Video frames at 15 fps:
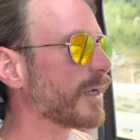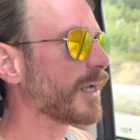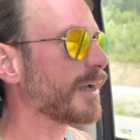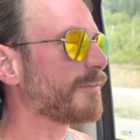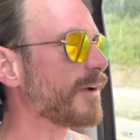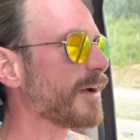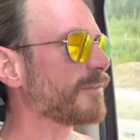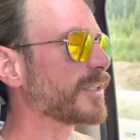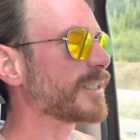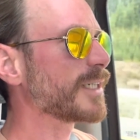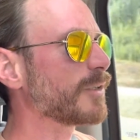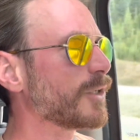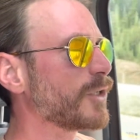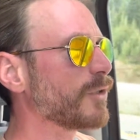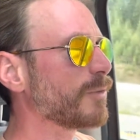if every
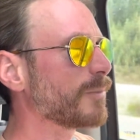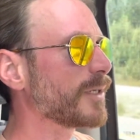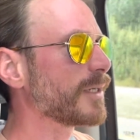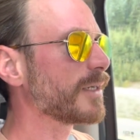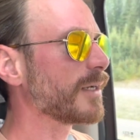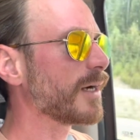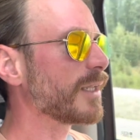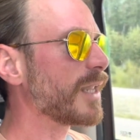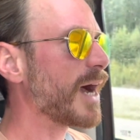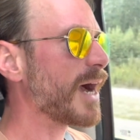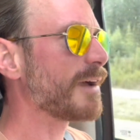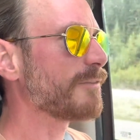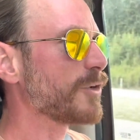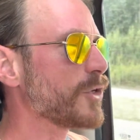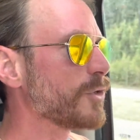single human
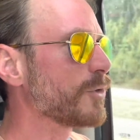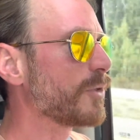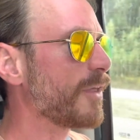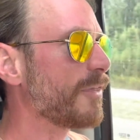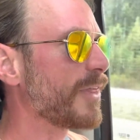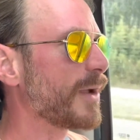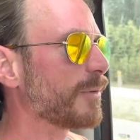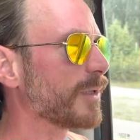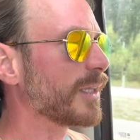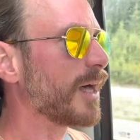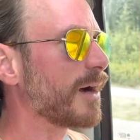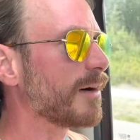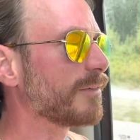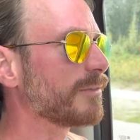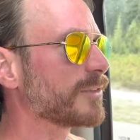alive knew that they were
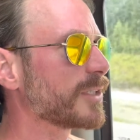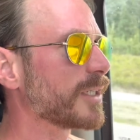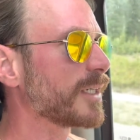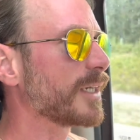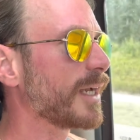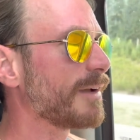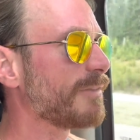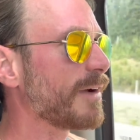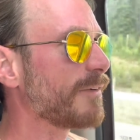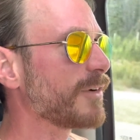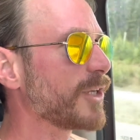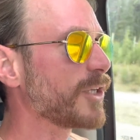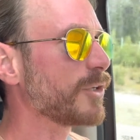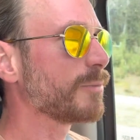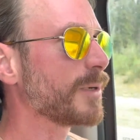loved, if every
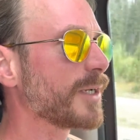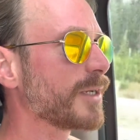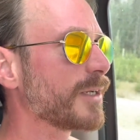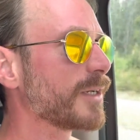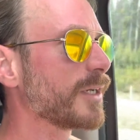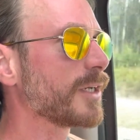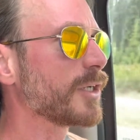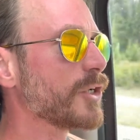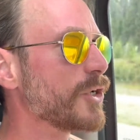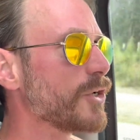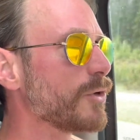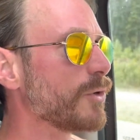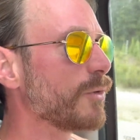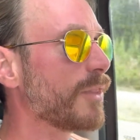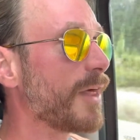human
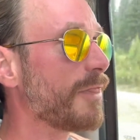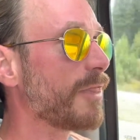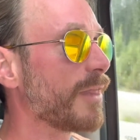knew that